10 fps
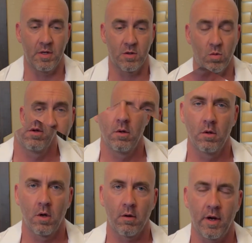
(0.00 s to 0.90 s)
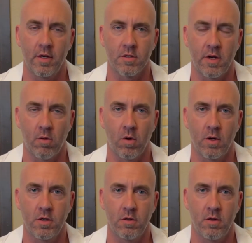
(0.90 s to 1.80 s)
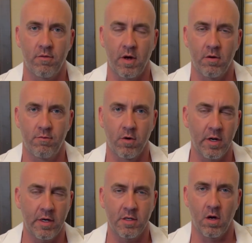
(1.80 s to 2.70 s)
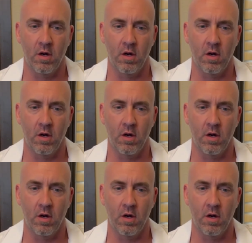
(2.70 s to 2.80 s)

Is it worth it? All right. So now we're on to the final verdict.